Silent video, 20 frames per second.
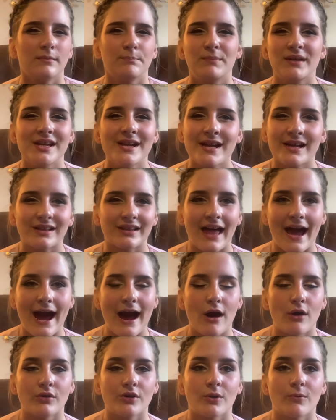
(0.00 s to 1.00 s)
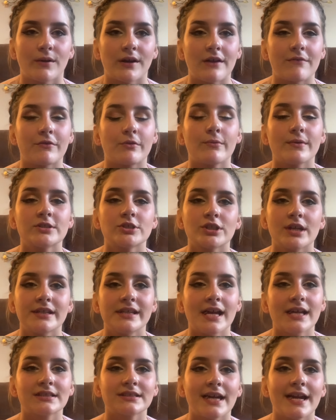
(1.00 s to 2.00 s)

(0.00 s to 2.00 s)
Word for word: being loud or whatever, which yes,